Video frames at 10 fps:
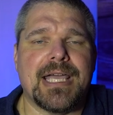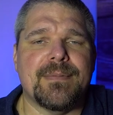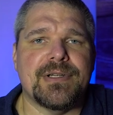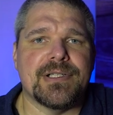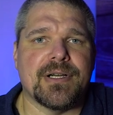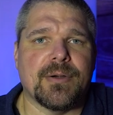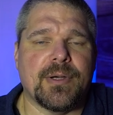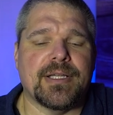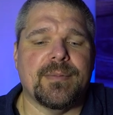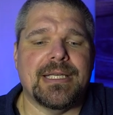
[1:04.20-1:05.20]
images are
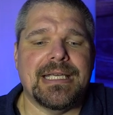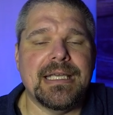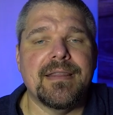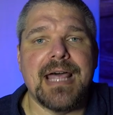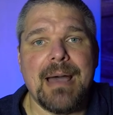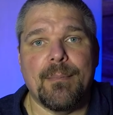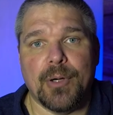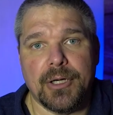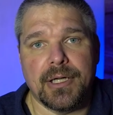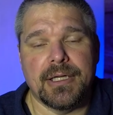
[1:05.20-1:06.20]
going to be in that
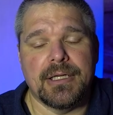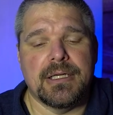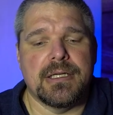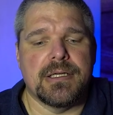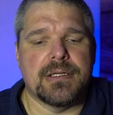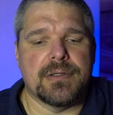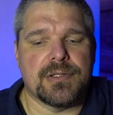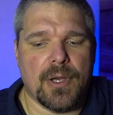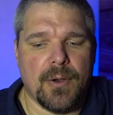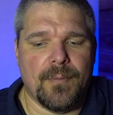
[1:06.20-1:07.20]
book.
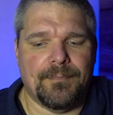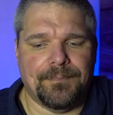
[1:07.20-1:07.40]
So